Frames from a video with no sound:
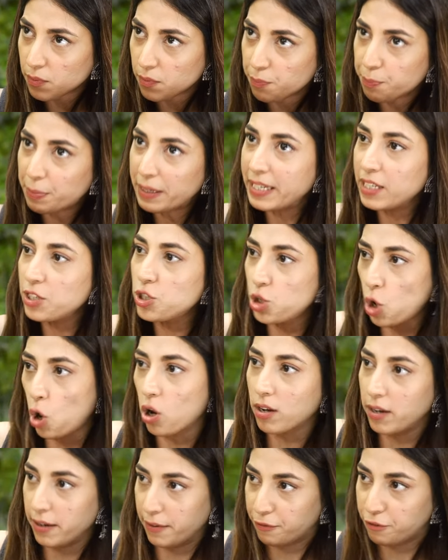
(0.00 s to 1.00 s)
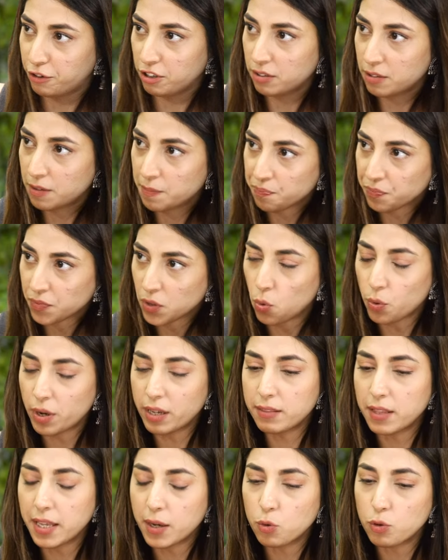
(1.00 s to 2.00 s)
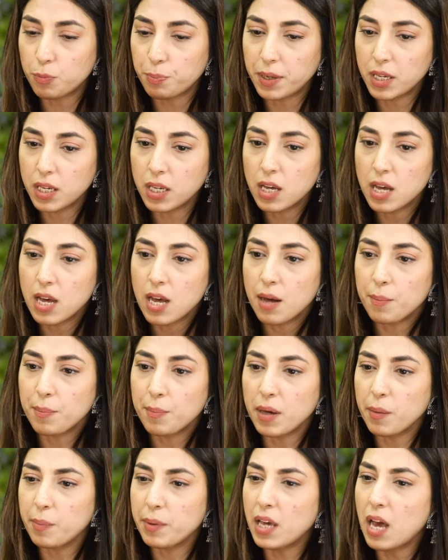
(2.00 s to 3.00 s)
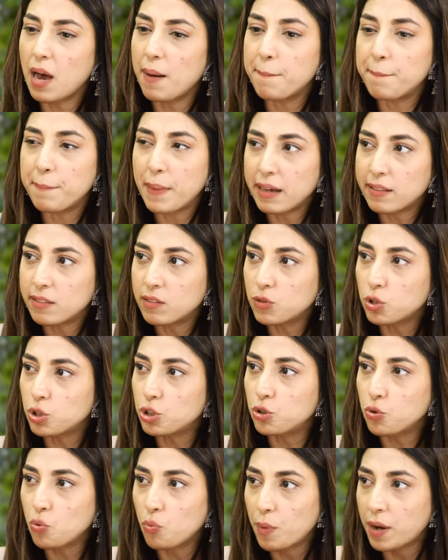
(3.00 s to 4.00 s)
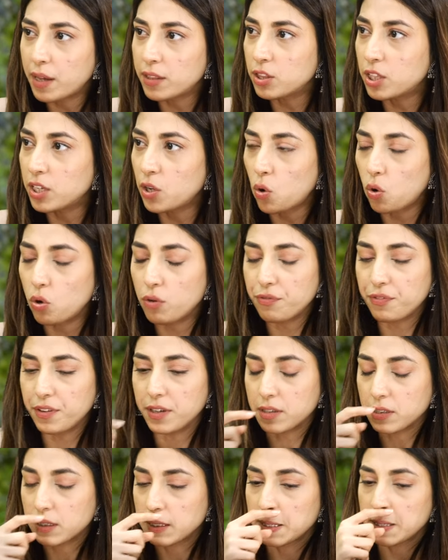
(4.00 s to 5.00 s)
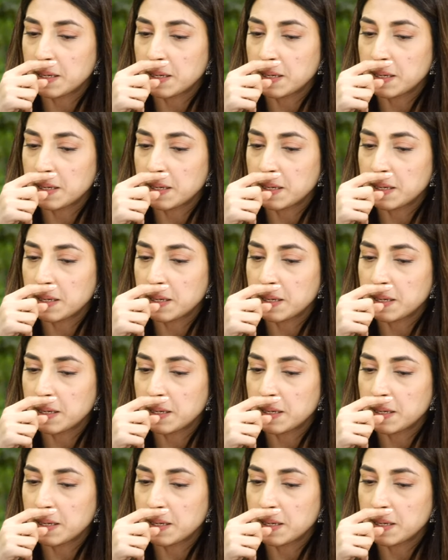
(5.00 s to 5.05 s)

pretty short-lived. Okay, they could be maybe a month or two months and all of it.